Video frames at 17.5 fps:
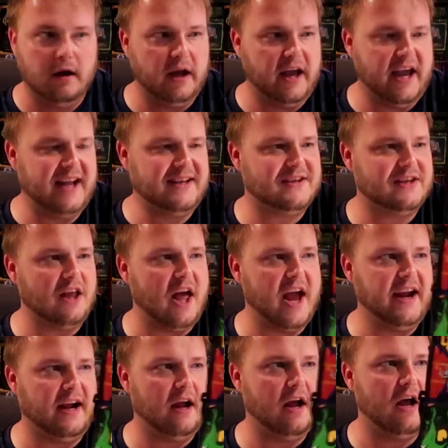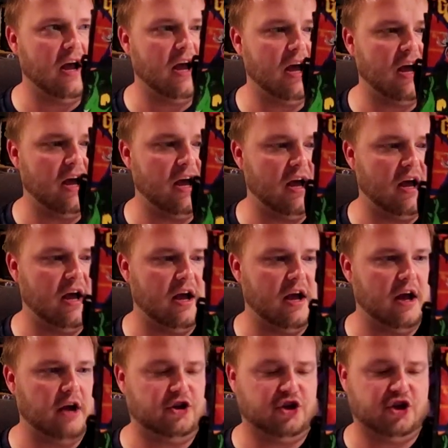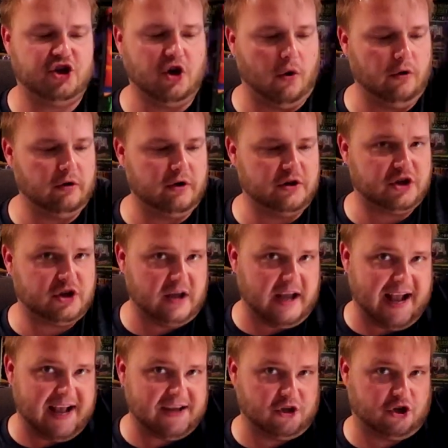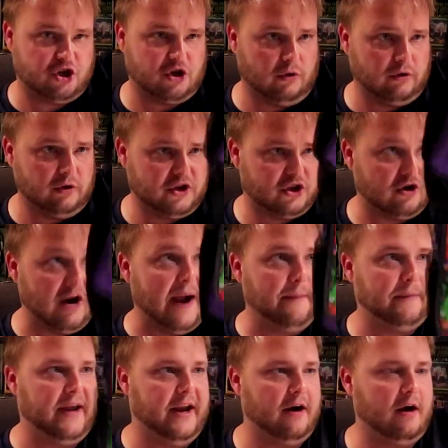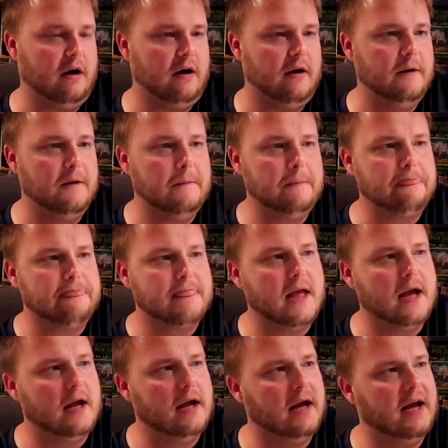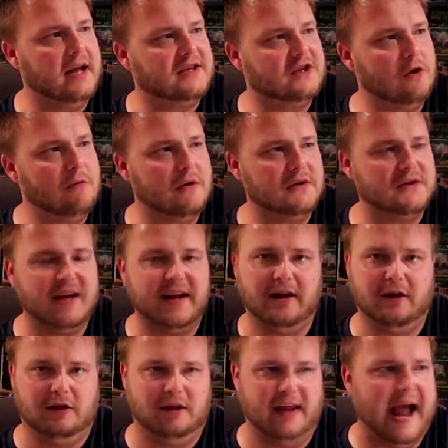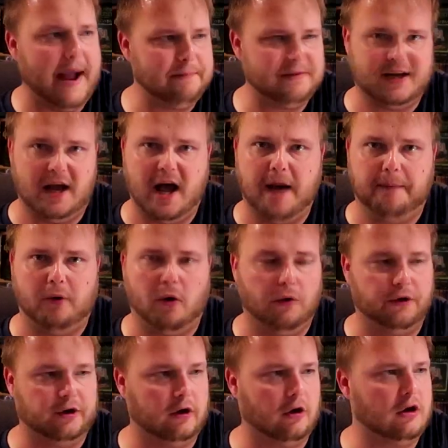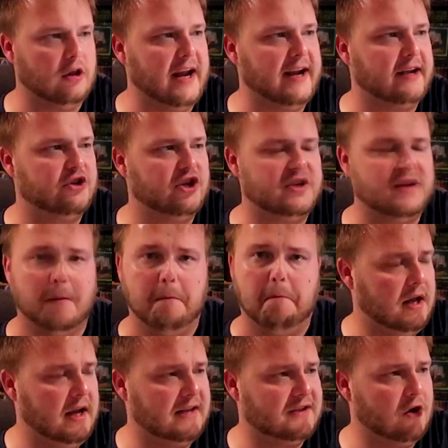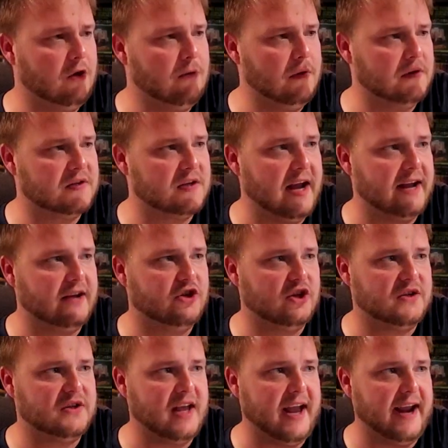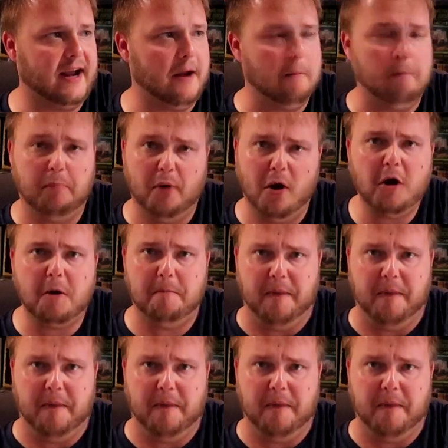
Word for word: It's like a shoulder, it has a shoulder strap here. It's almost like a laptop holder or like just a, it's almost like just like a book